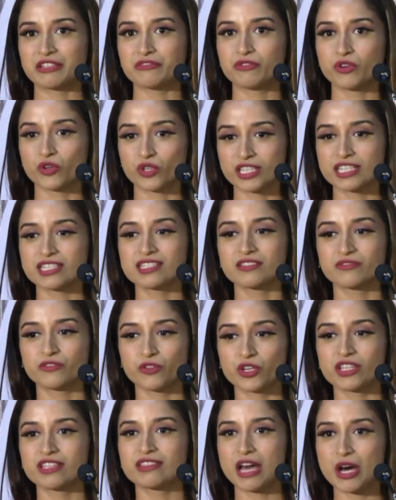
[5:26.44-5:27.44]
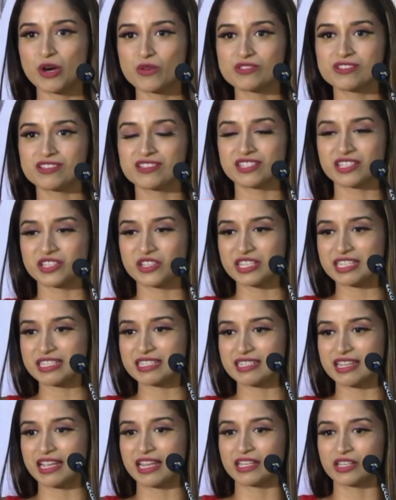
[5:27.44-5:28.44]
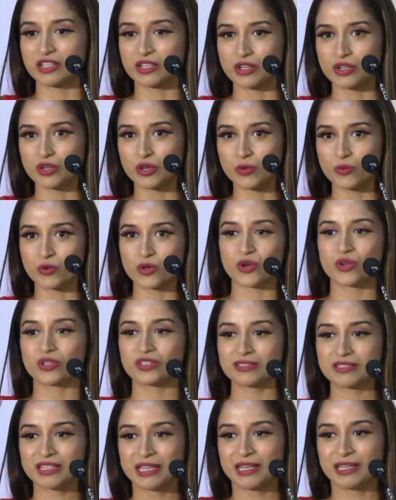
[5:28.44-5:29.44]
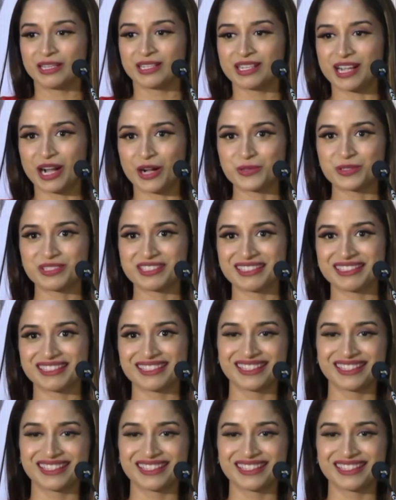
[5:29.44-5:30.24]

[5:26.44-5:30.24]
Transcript: 40 screens, and uh, overall counting